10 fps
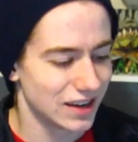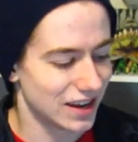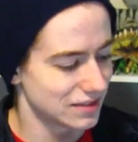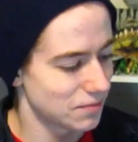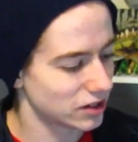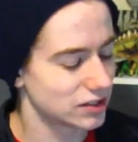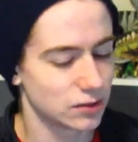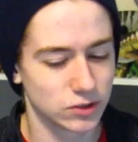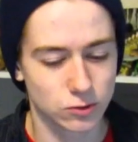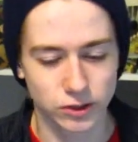as much as it
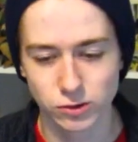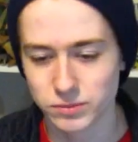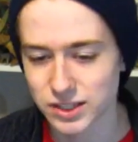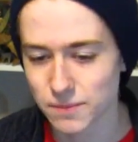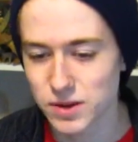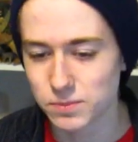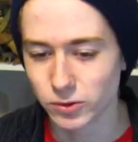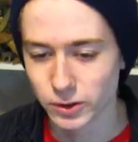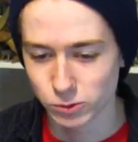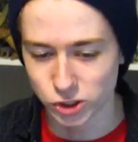was going to upset
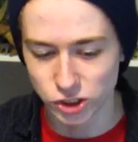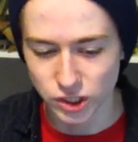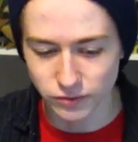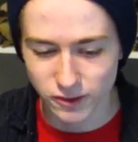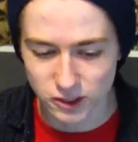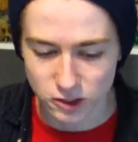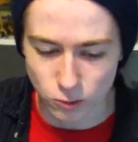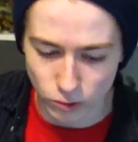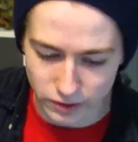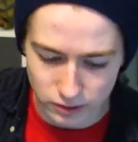people, it would shift the
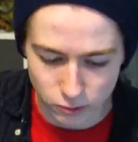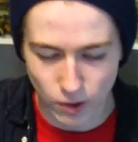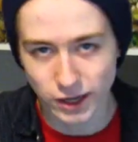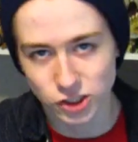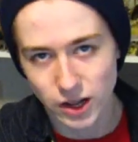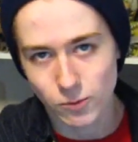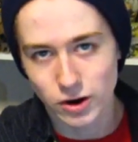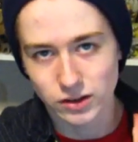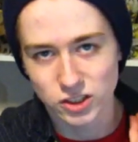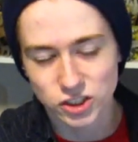story in the direction I
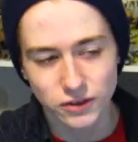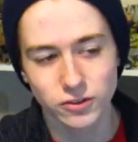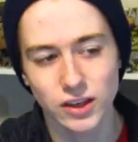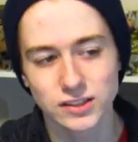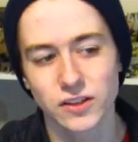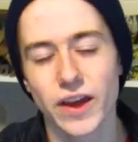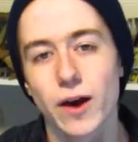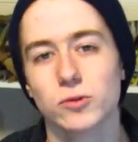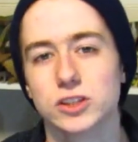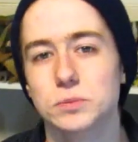wanted to shift things, and
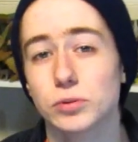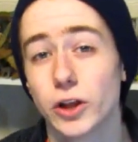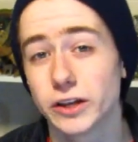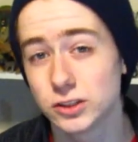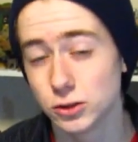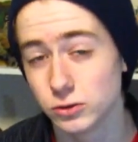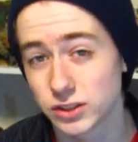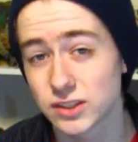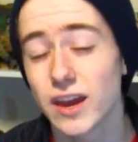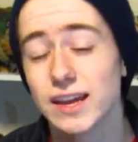that was
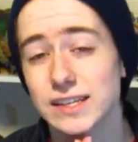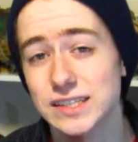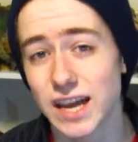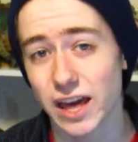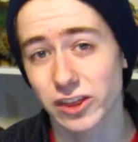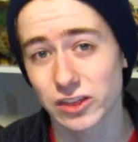Bloodtooth's death.